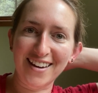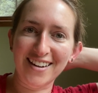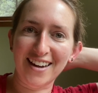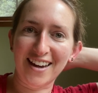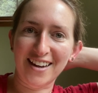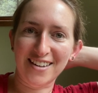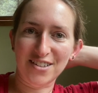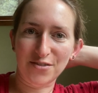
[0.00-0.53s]

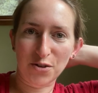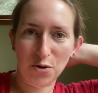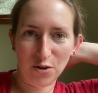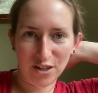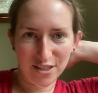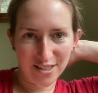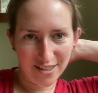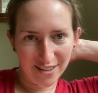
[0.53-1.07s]
and of
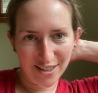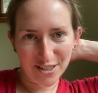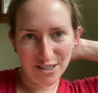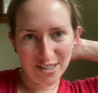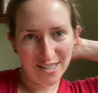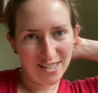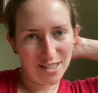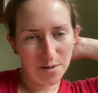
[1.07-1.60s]
course
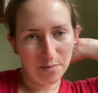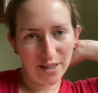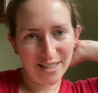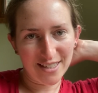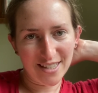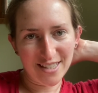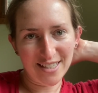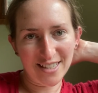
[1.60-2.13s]
delicious
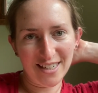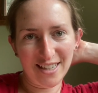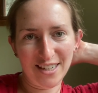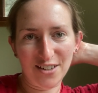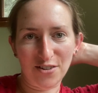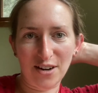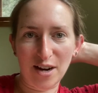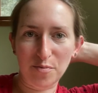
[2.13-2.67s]
places to eat
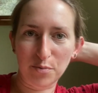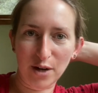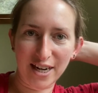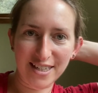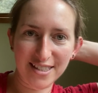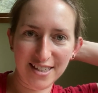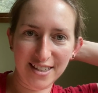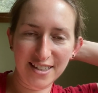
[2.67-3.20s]
around
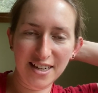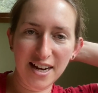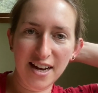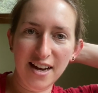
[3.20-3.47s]
Bryson.